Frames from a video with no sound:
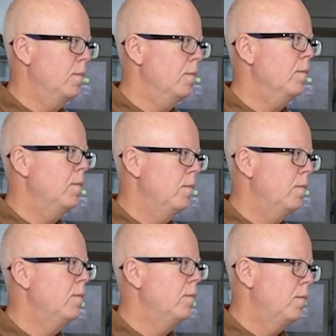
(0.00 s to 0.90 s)

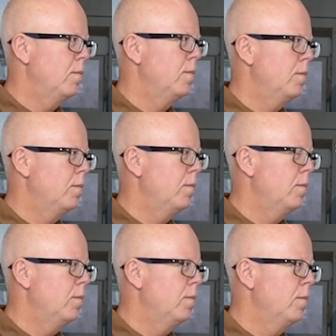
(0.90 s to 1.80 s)

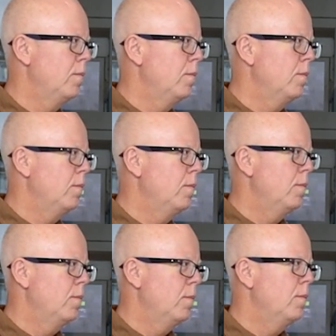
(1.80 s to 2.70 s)

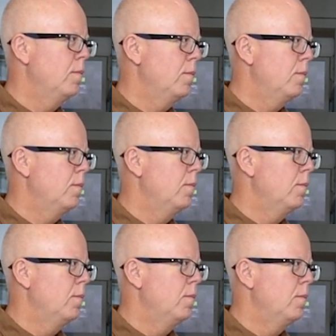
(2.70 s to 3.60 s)

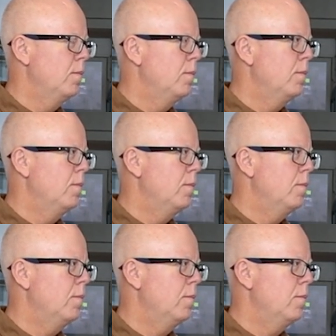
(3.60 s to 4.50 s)

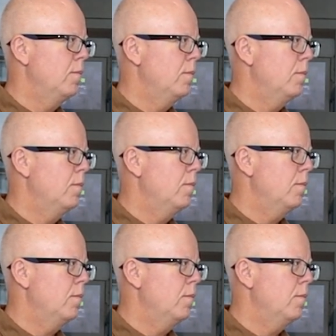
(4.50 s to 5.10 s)
(silent)